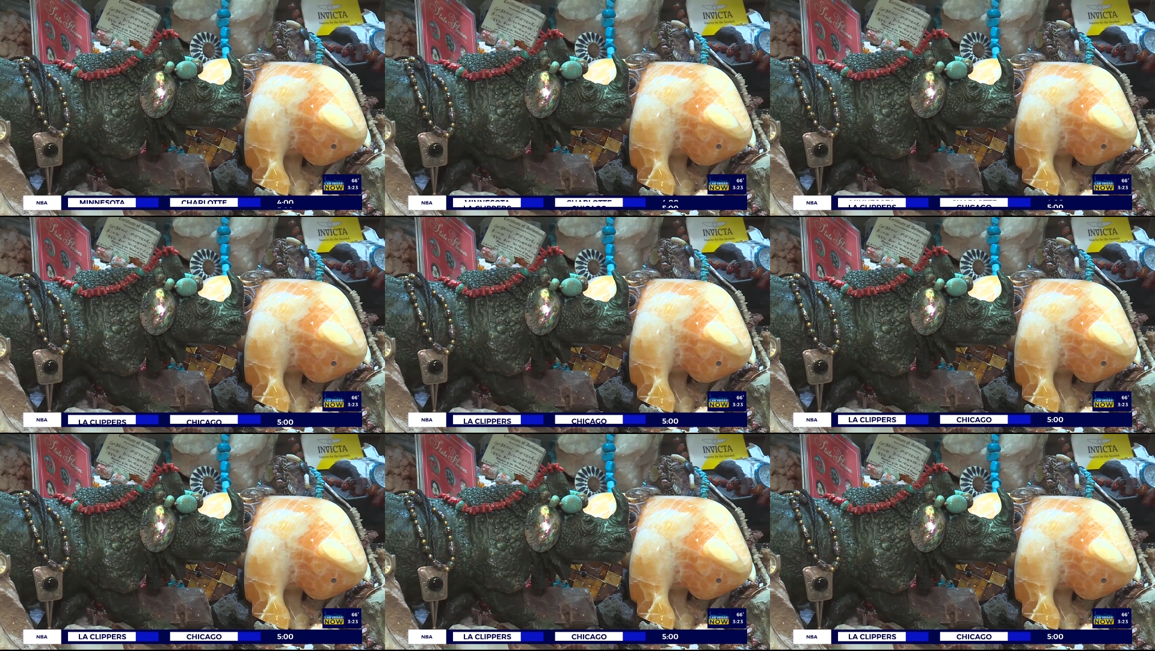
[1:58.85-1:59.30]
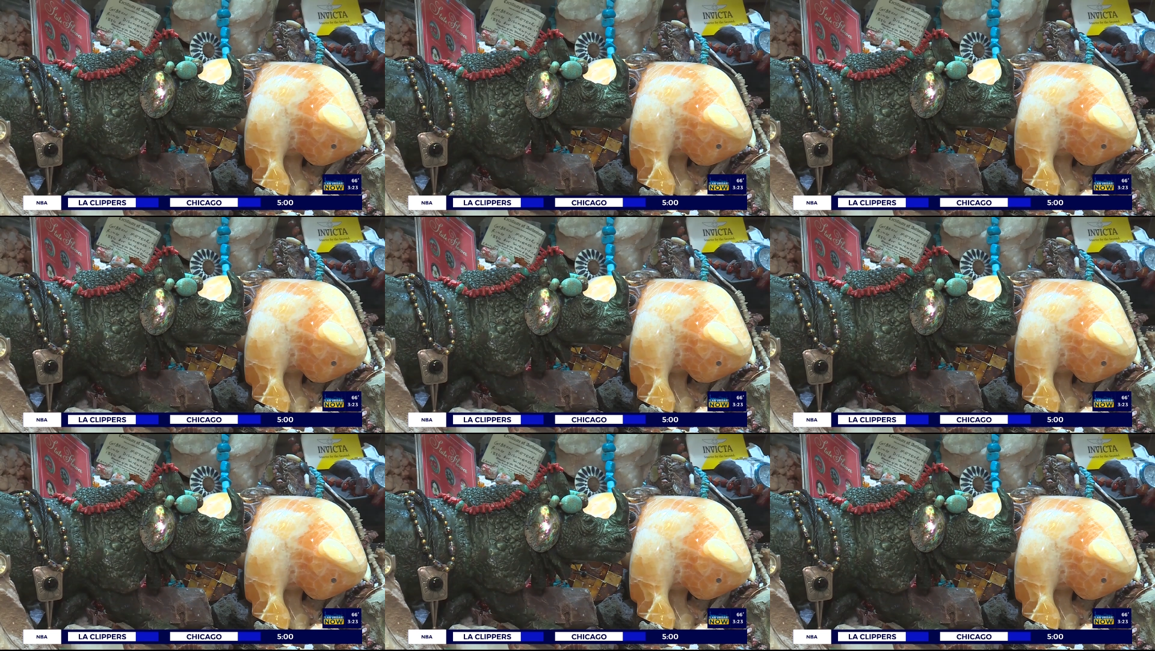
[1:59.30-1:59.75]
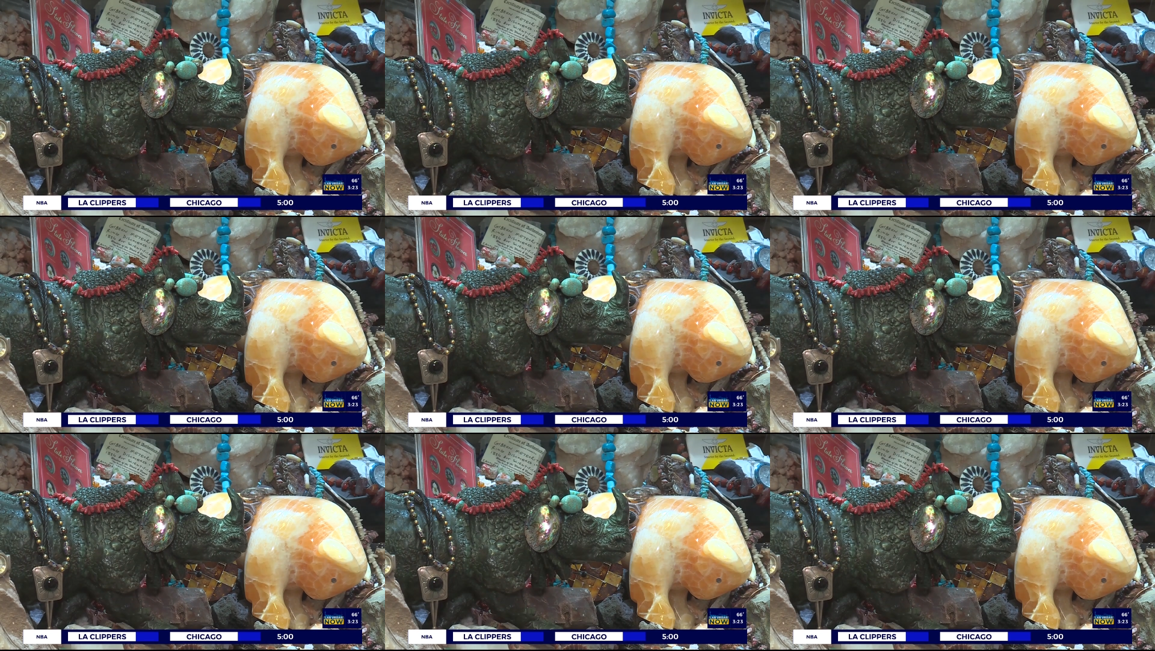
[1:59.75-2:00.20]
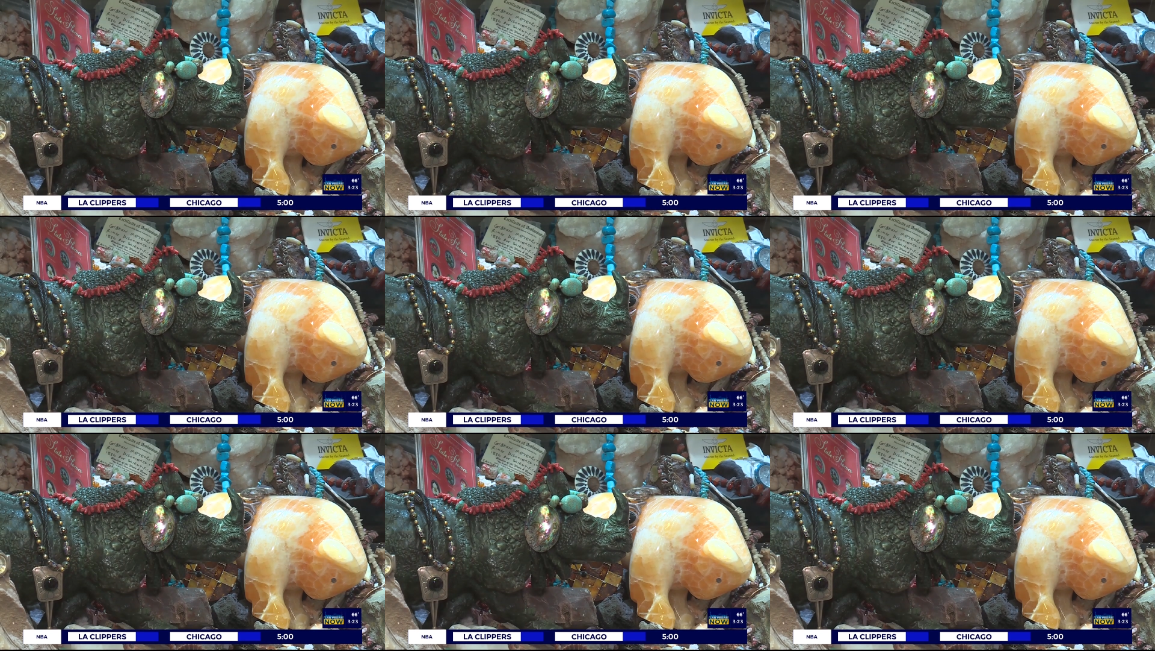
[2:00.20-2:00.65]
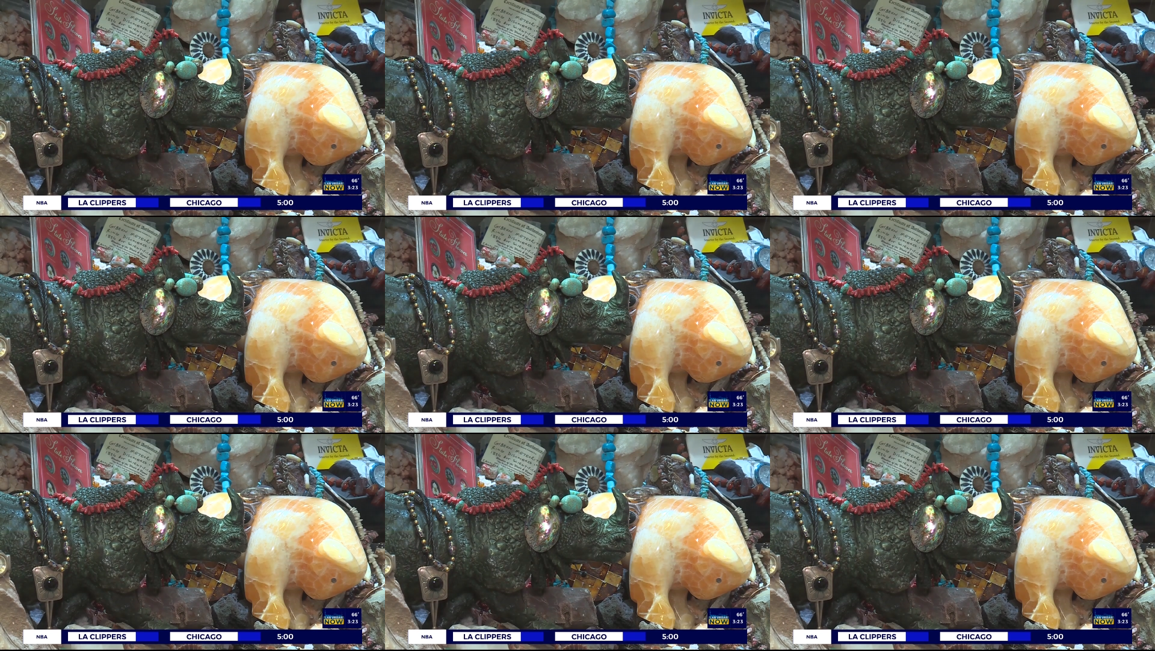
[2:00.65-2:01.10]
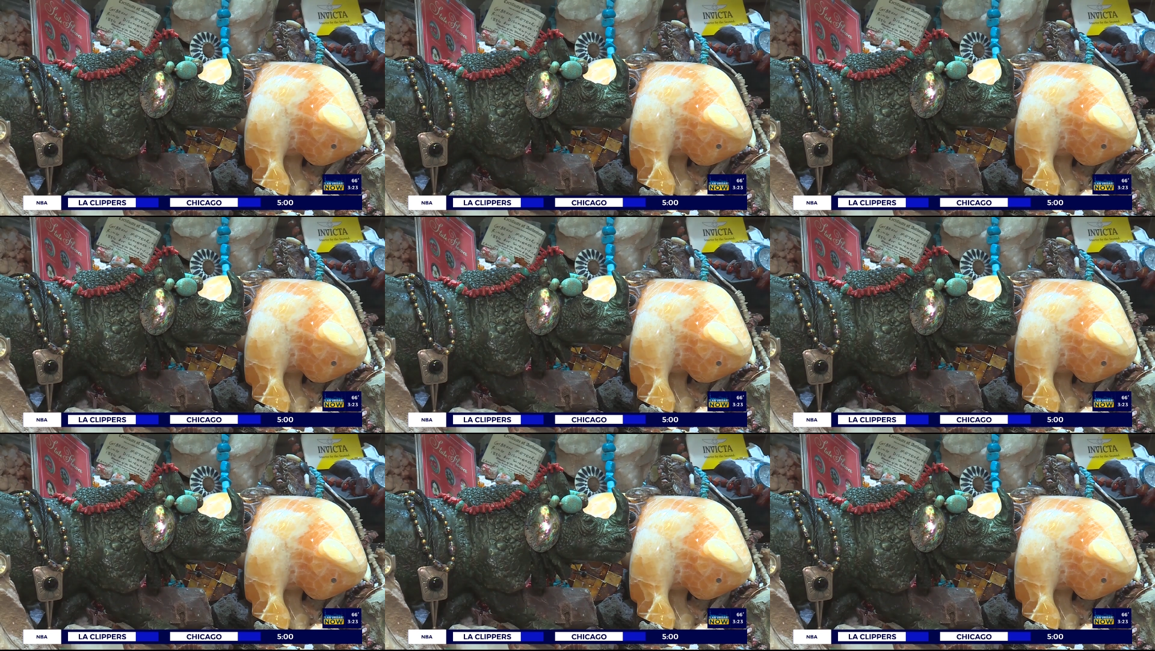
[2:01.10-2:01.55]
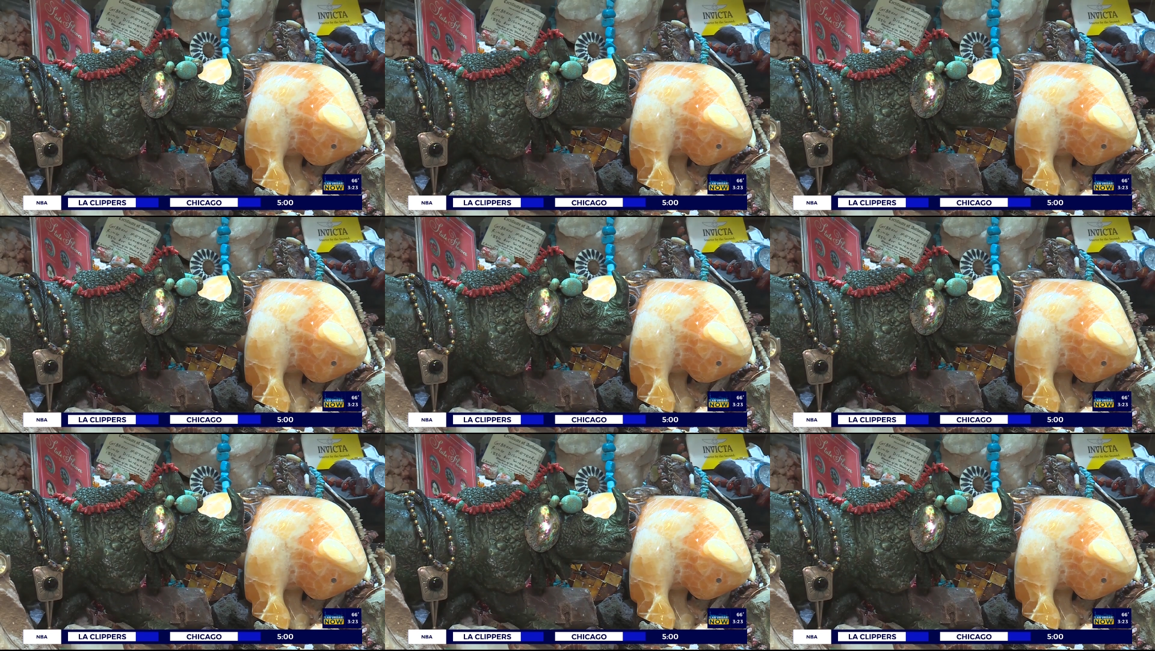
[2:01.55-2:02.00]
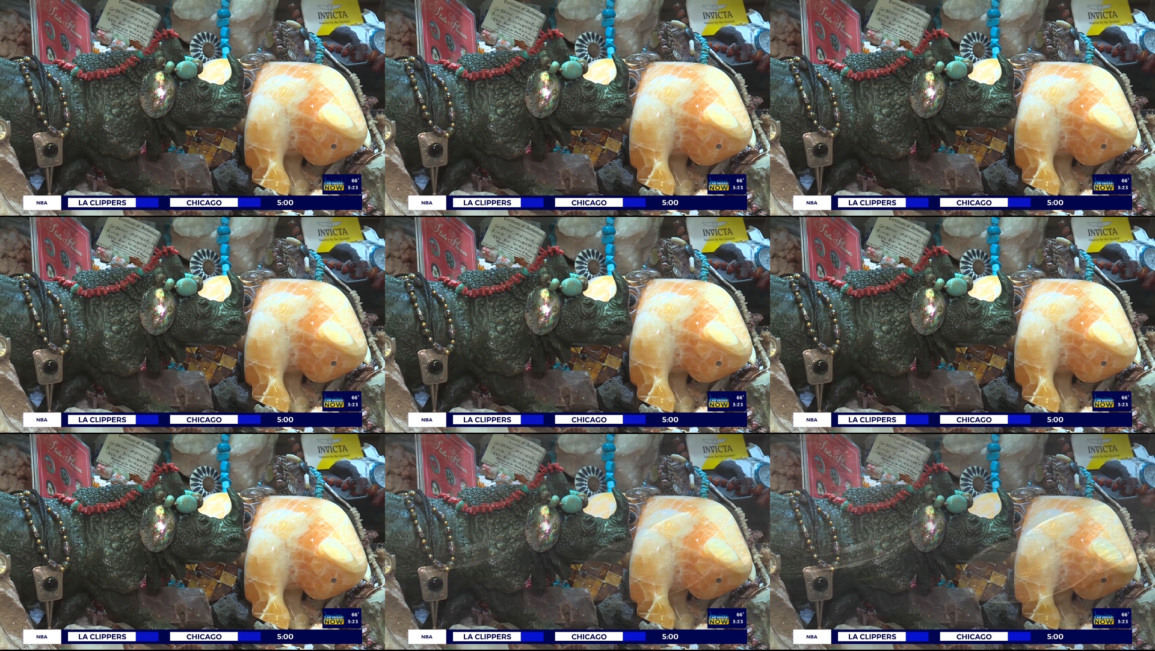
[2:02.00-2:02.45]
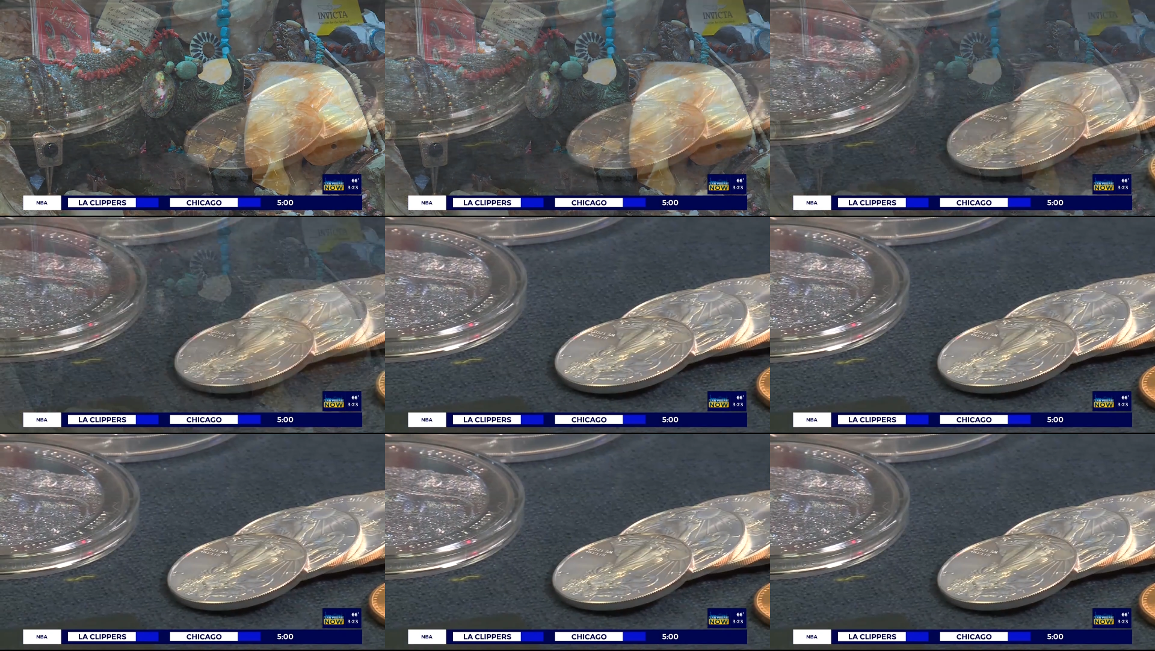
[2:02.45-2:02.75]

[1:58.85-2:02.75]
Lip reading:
[unreadable: no face in view]